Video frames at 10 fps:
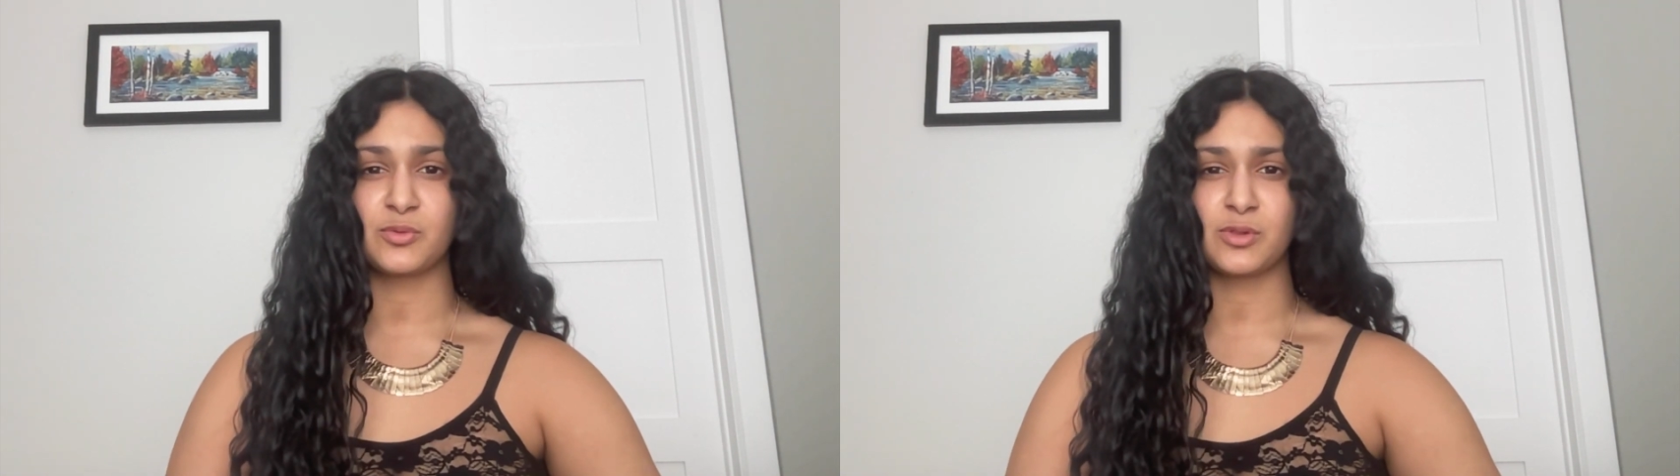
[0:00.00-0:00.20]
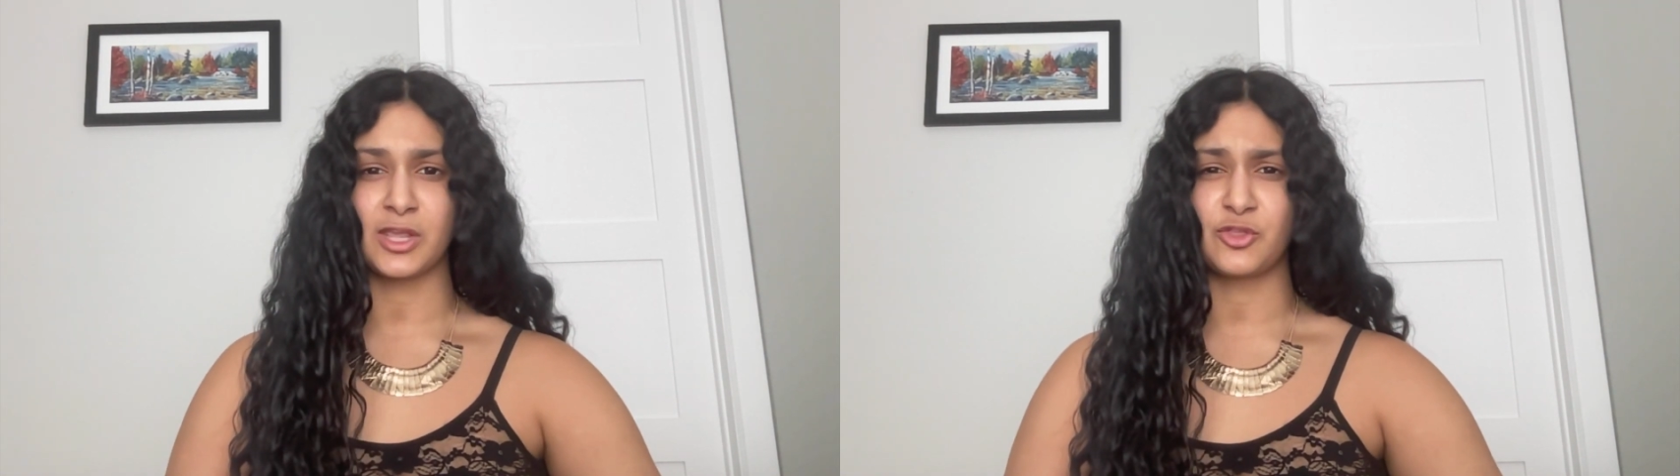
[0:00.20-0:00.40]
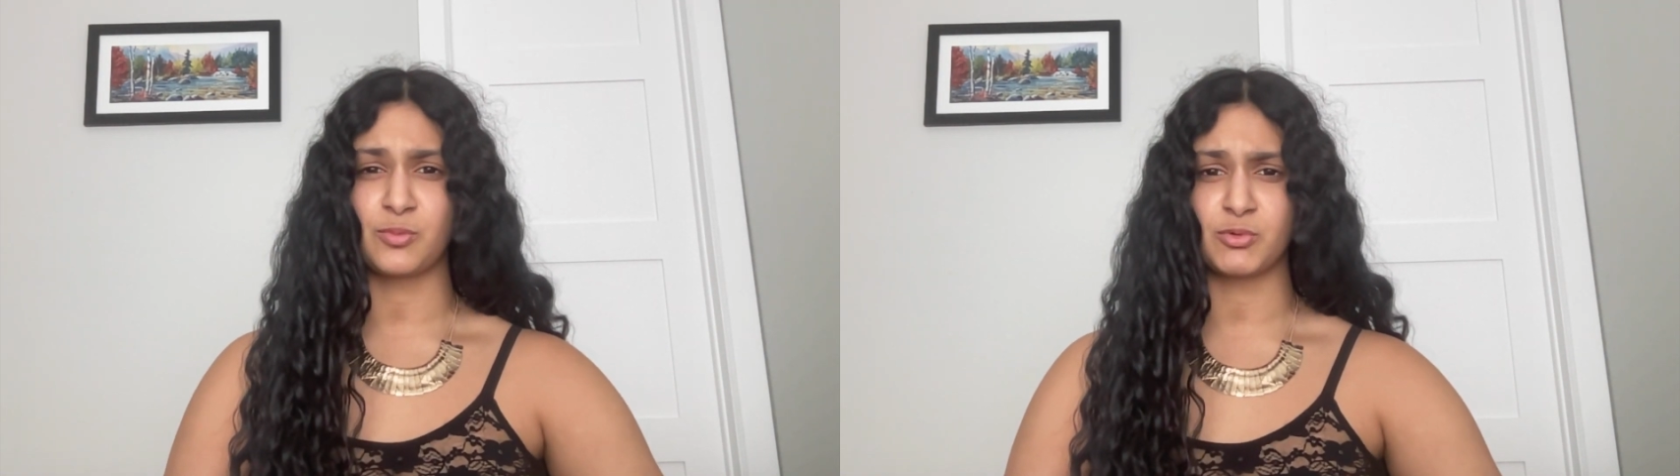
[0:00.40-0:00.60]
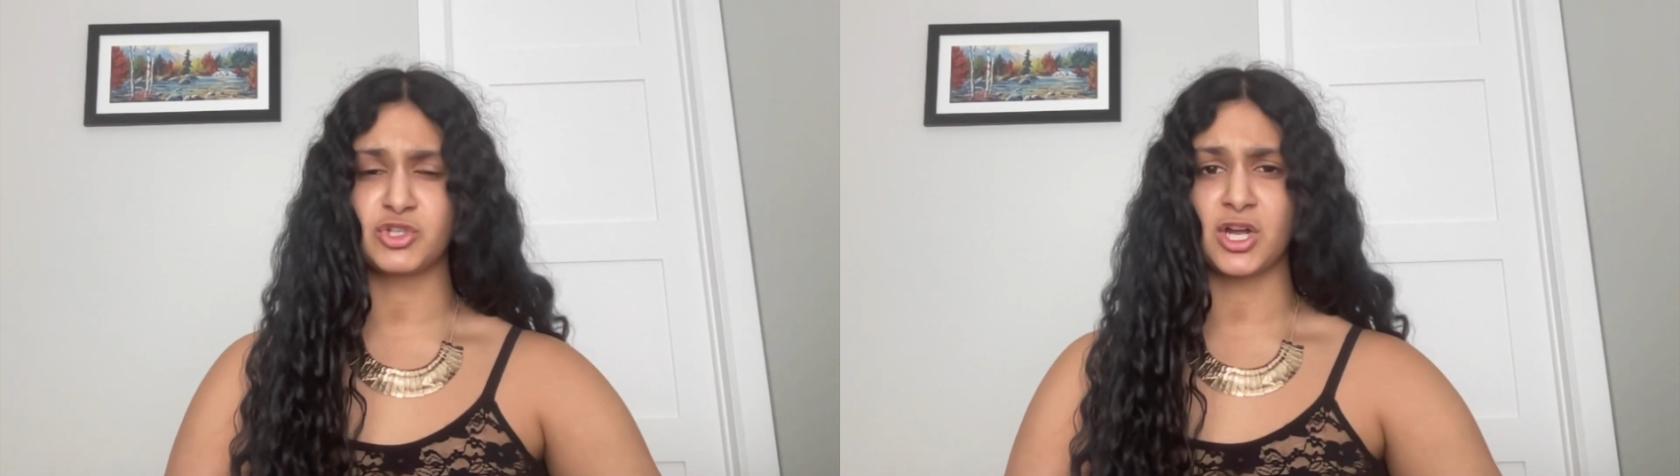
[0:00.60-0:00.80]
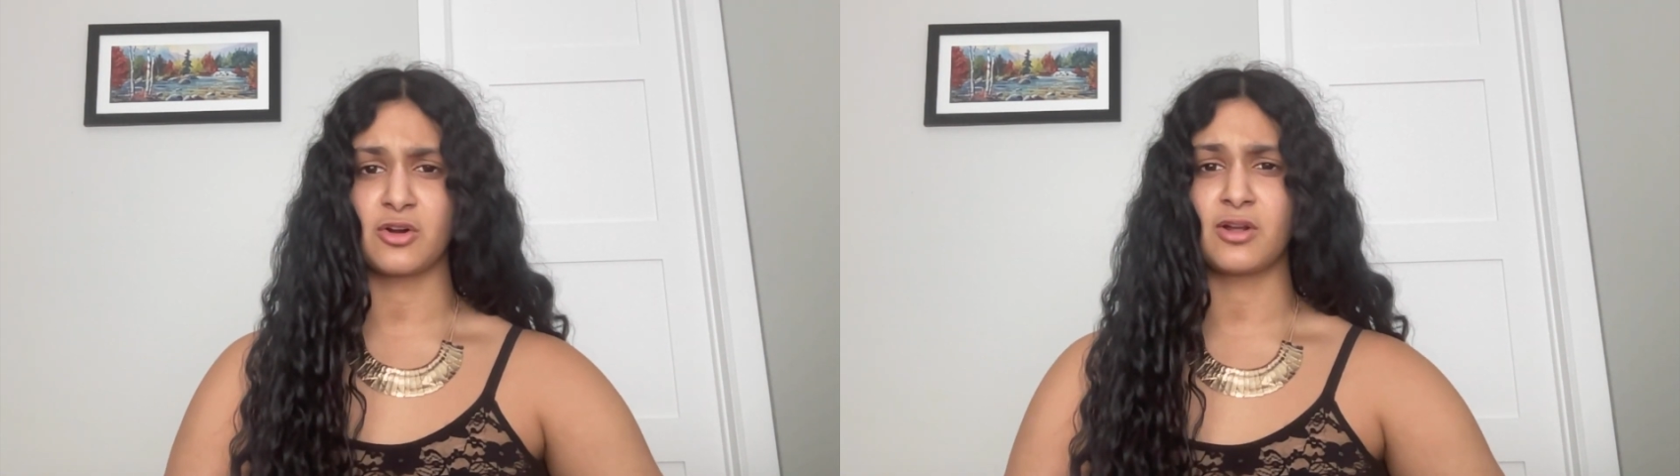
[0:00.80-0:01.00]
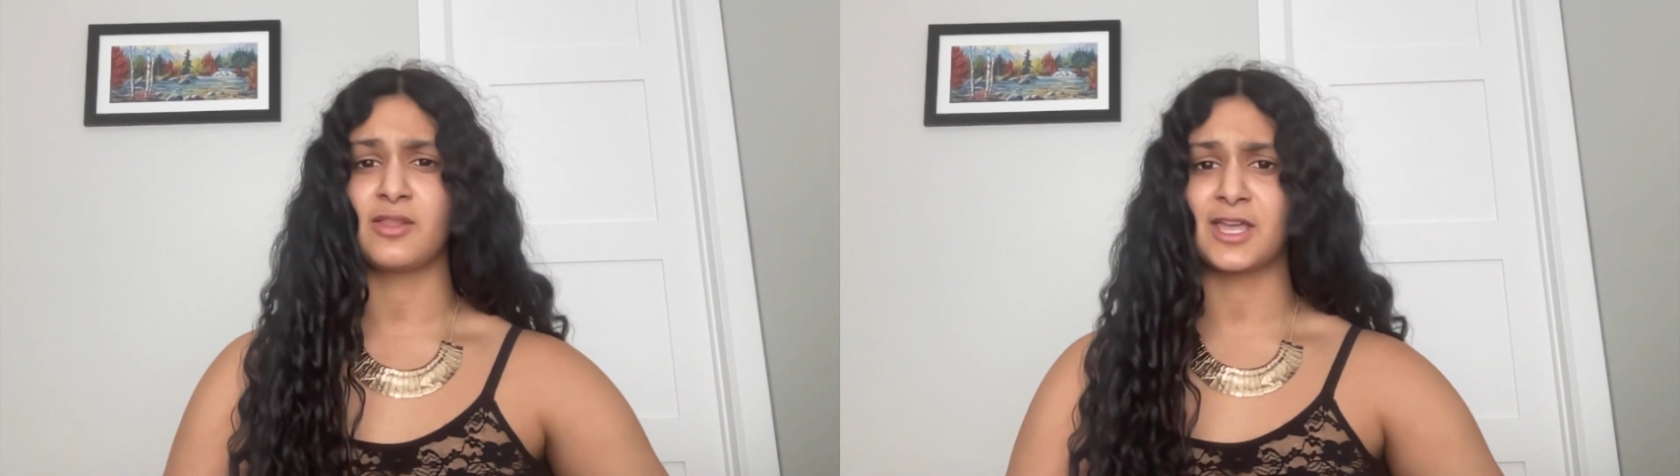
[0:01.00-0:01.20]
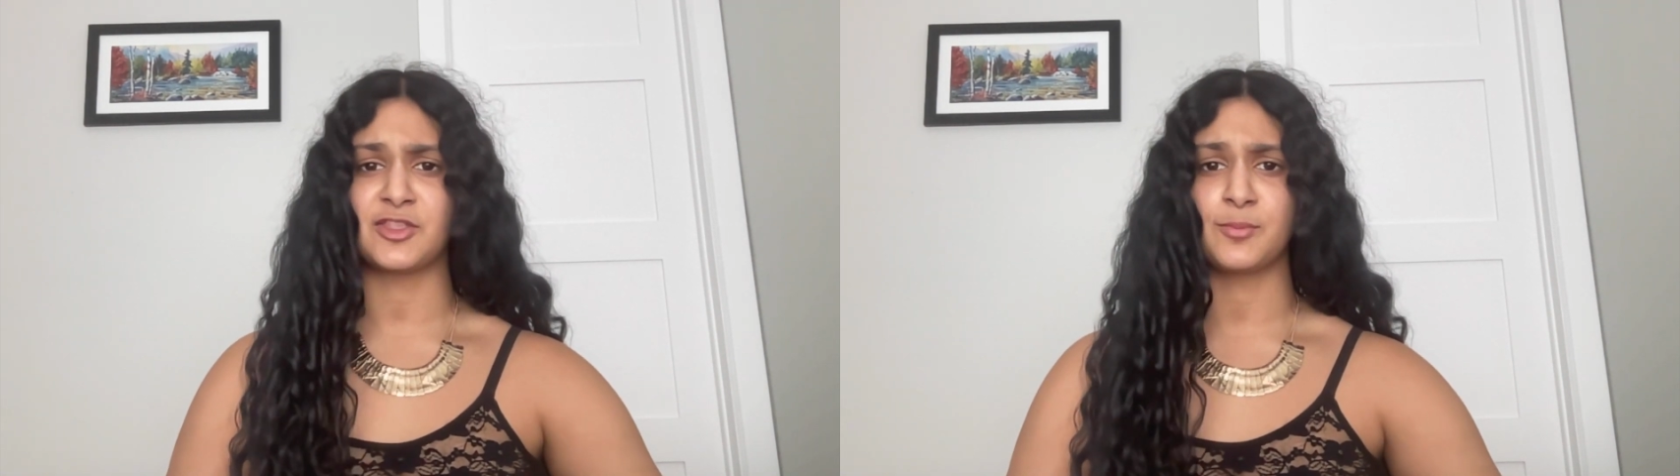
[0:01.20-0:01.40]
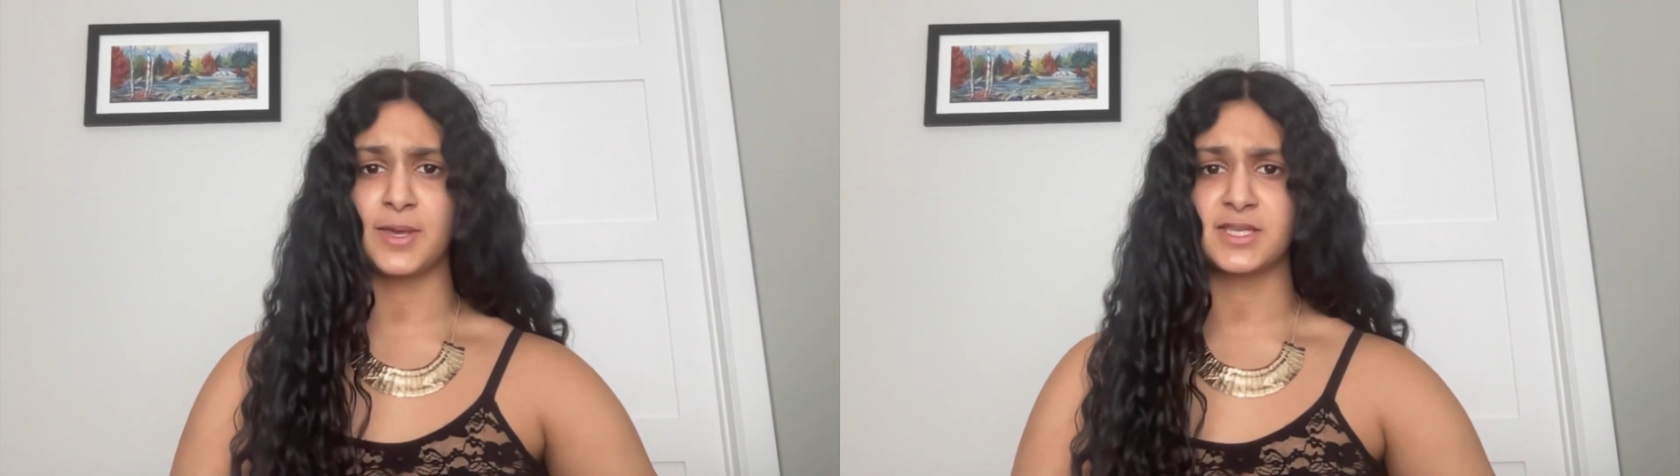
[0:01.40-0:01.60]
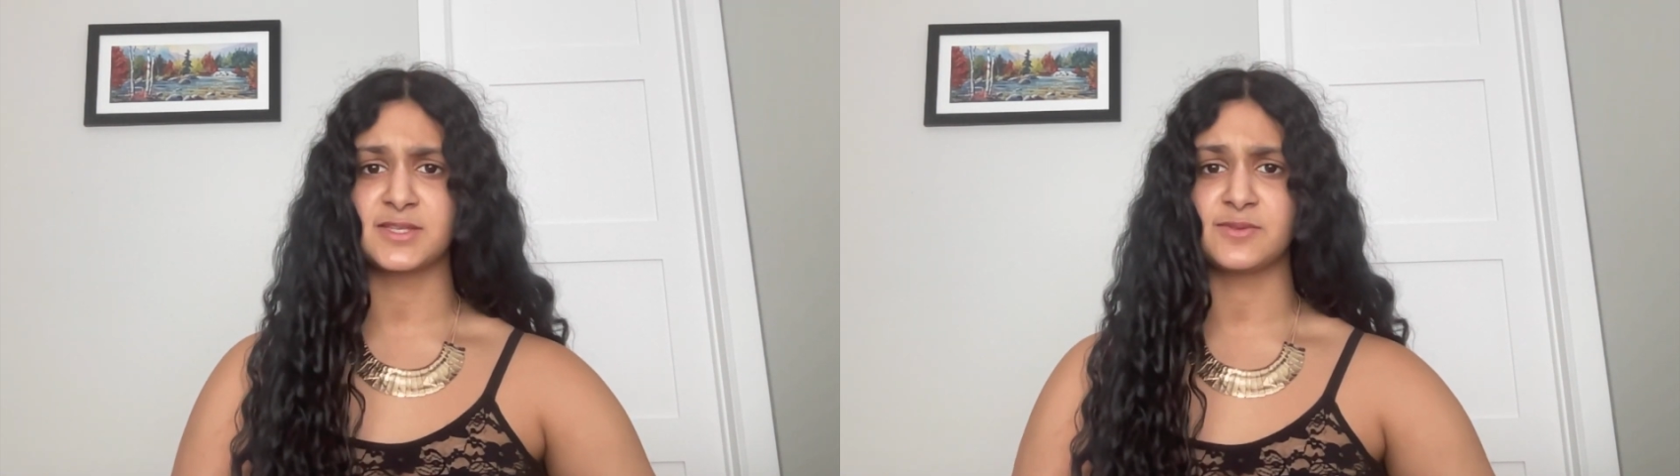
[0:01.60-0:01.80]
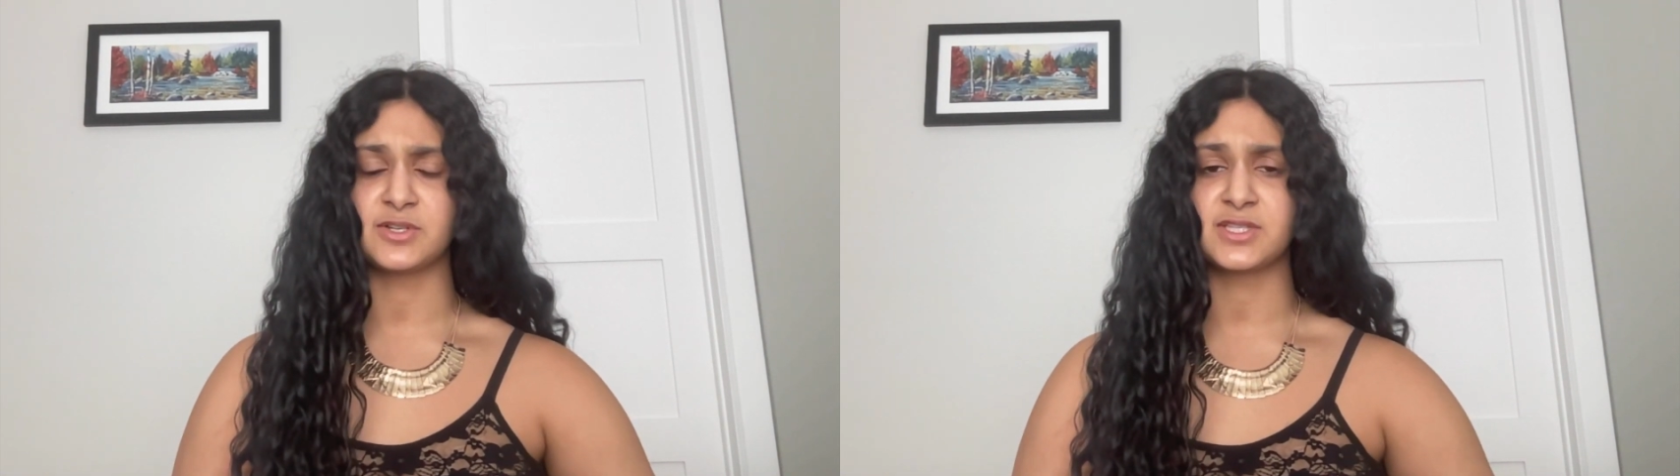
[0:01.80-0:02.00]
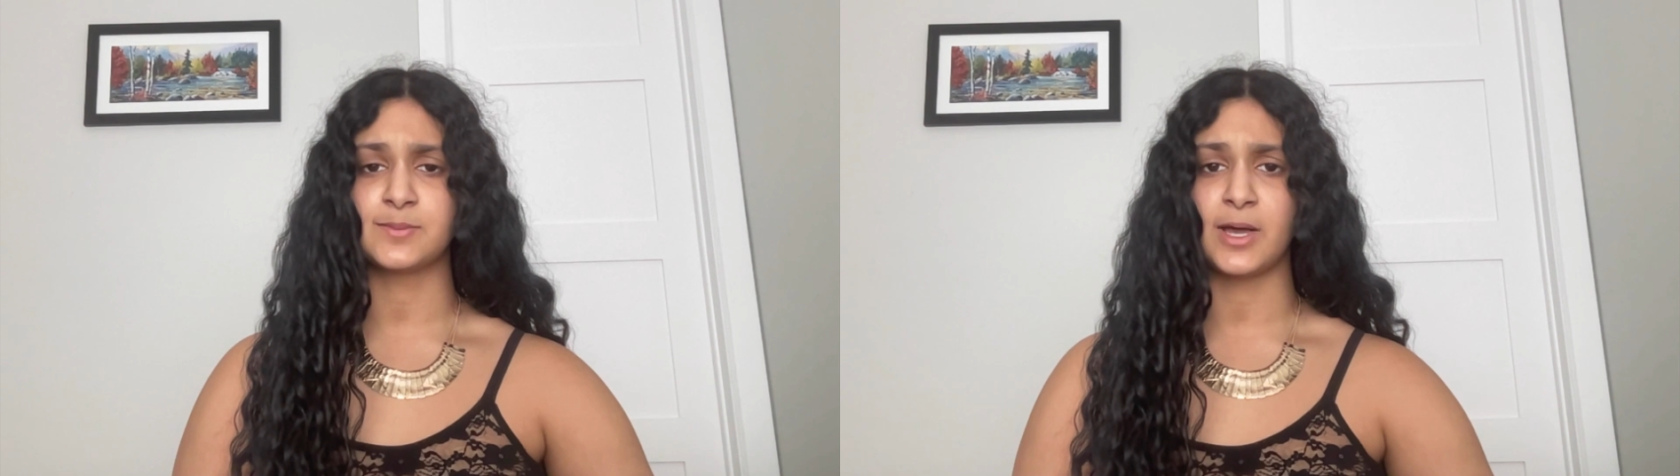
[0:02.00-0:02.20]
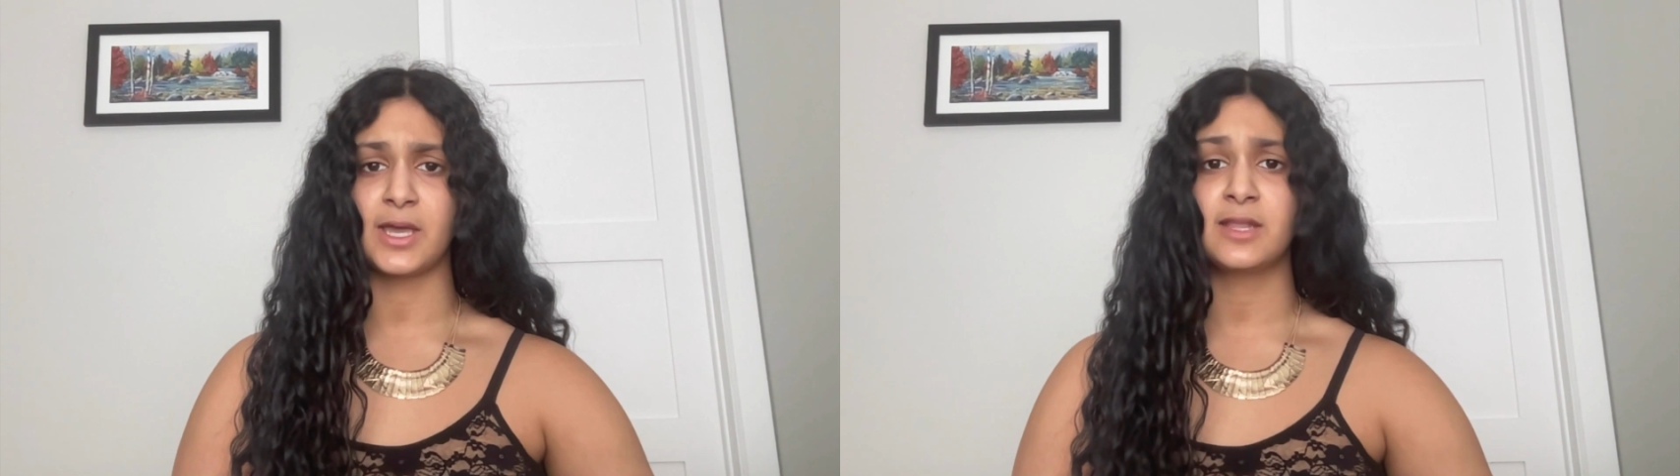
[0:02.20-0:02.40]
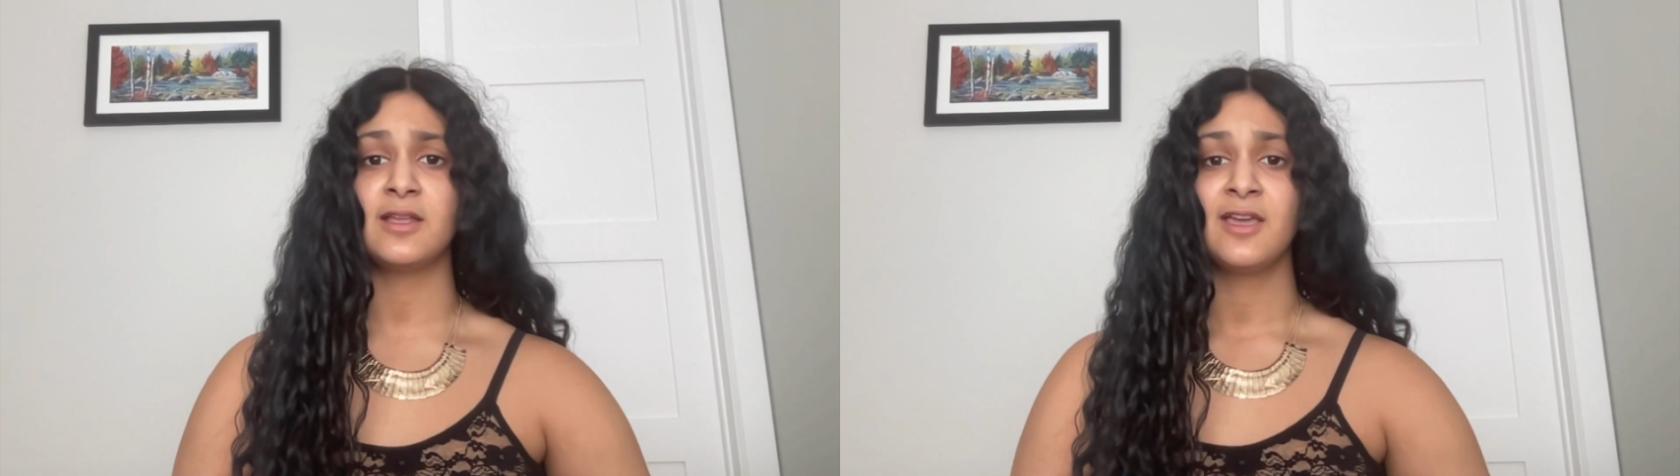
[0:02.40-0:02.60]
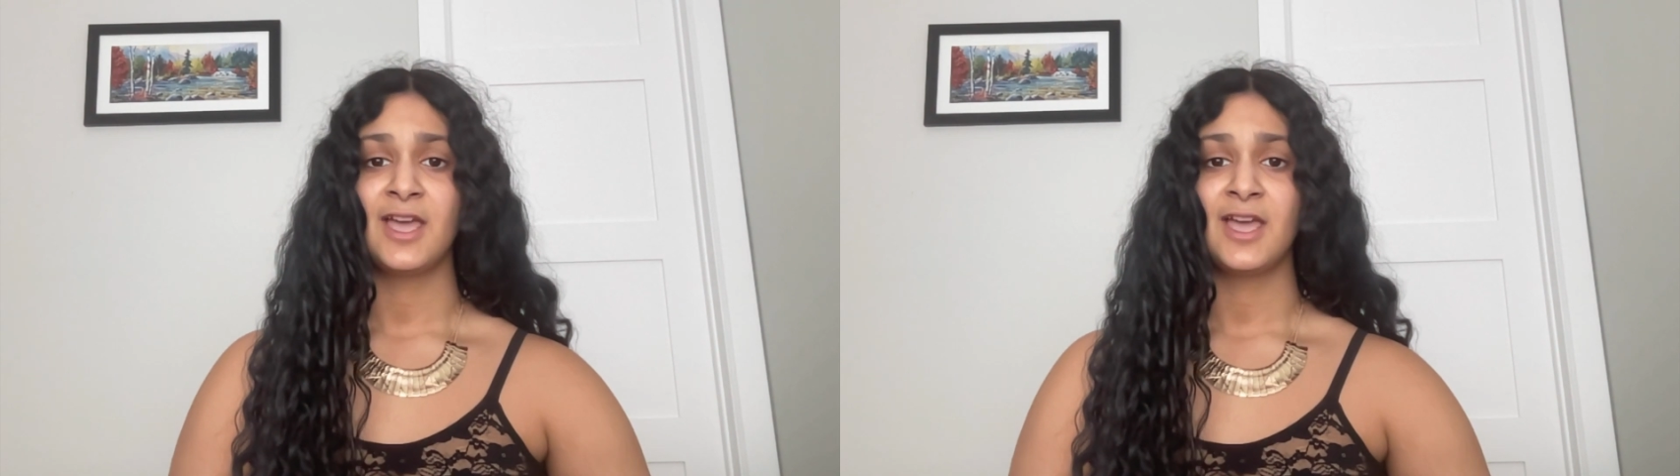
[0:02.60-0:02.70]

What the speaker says: like the root chakra, like at the base of your spine,